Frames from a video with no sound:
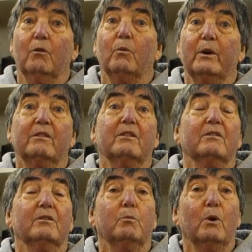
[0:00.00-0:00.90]

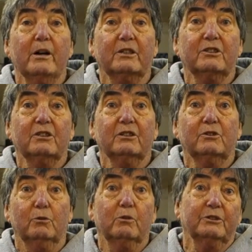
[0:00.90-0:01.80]
with the Worxsaw
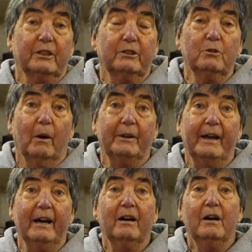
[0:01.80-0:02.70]
tool, because I do one
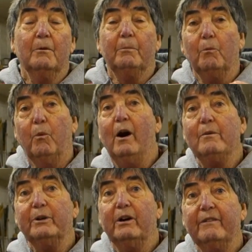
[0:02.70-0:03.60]
now, but why
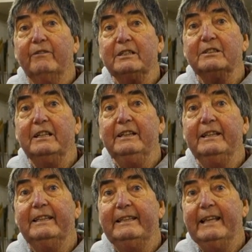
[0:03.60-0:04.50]
would I invest
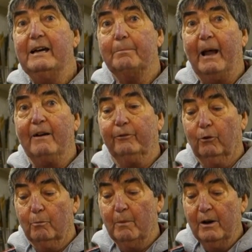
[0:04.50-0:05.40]
in their
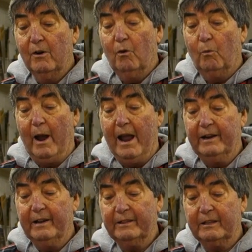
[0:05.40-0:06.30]
platform
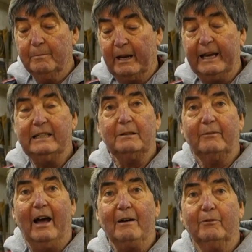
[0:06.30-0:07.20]
when the Makita
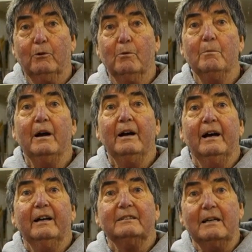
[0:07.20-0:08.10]
platform,
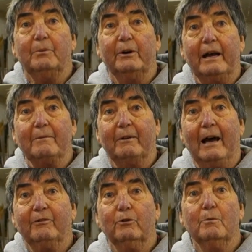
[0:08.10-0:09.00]
10.8
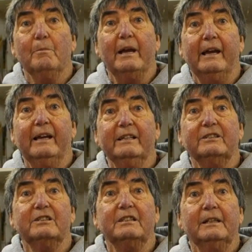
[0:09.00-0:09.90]
platform,
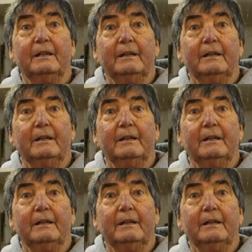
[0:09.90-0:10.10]
is